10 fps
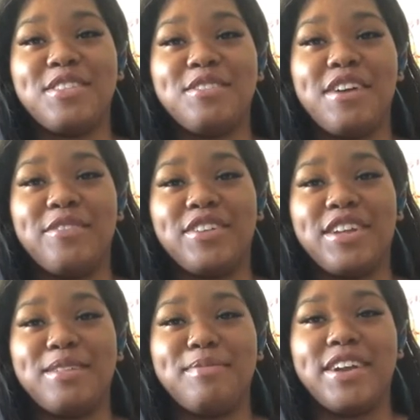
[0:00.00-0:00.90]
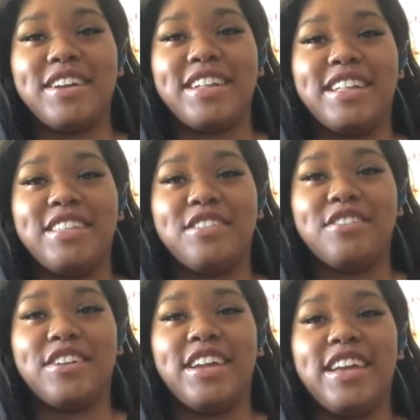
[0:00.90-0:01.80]
to African American
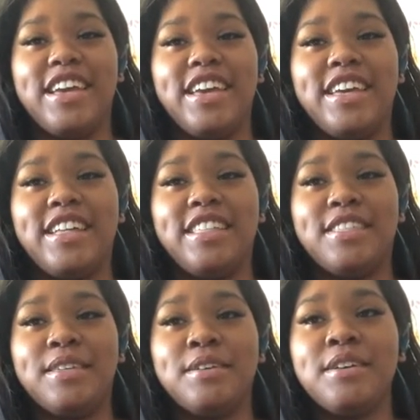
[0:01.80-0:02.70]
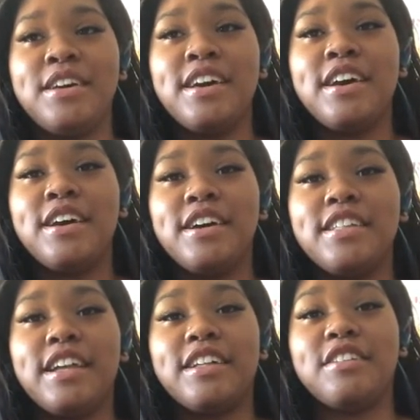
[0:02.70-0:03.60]
history is
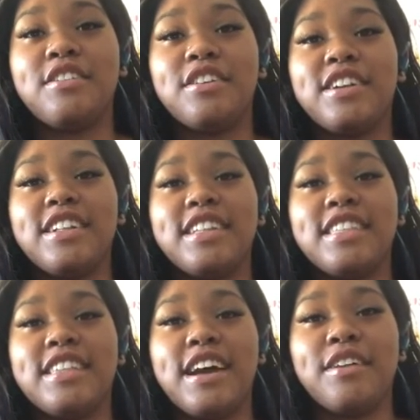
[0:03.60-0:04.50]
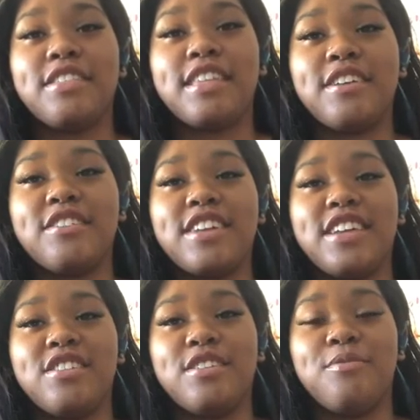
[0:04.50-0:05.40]
that during this time
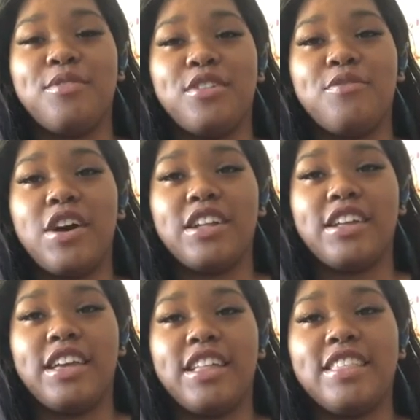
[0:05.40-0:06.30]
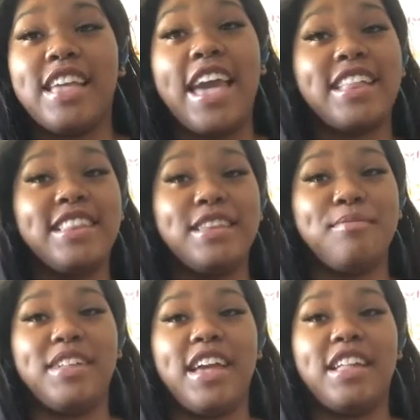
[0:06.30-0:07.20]
segregation was fought against and
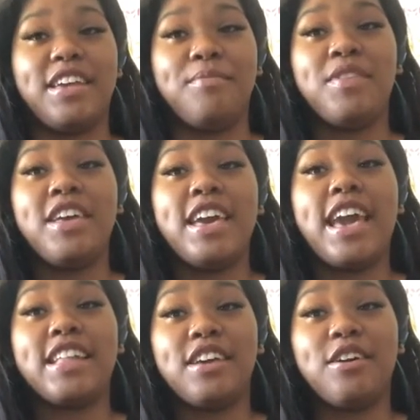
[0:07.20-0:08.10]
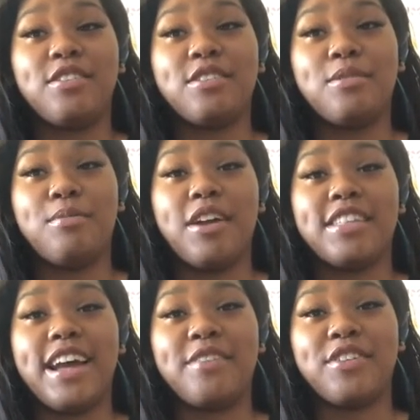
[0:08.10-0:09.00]
eliminated, and it also brought
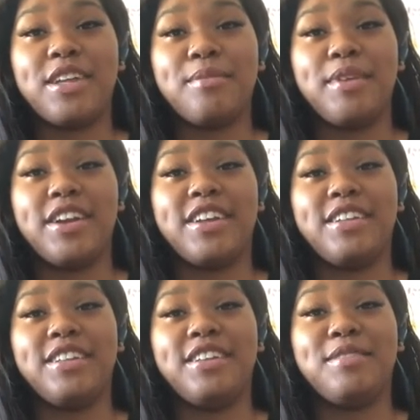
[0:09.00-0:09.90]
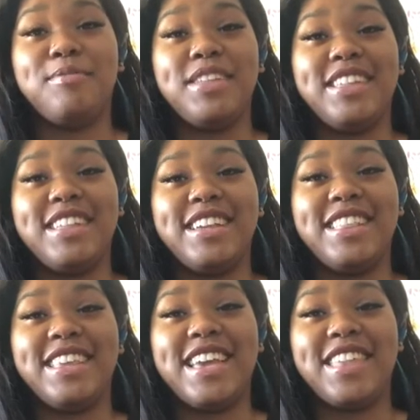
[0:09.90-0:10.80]
the African American community
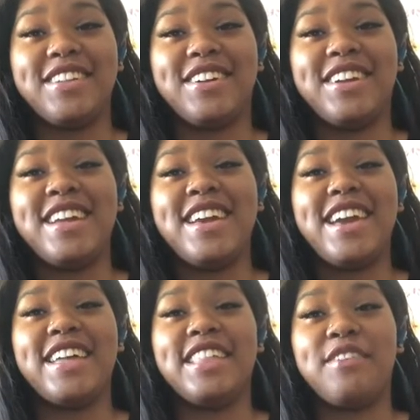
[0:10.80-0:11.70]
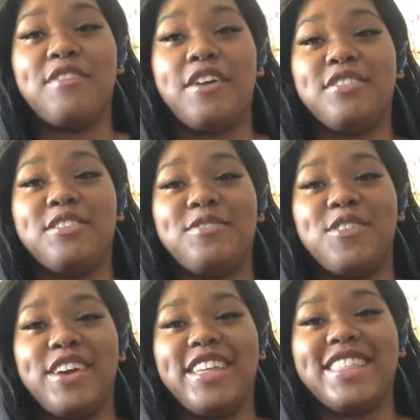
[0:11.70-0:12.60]
together, and they found their
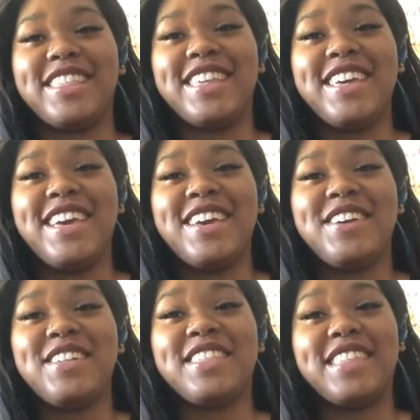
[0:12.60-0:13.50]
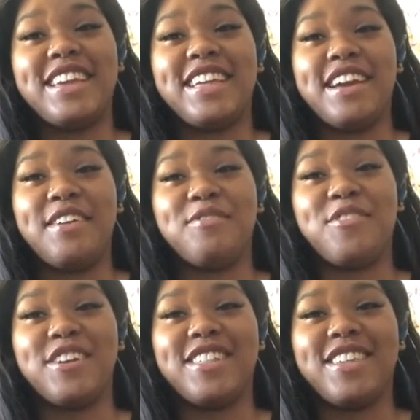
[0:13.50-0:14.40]
voice sticking up
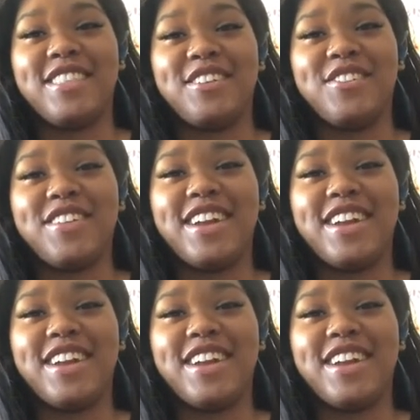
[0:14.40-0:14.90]
for each other's rights.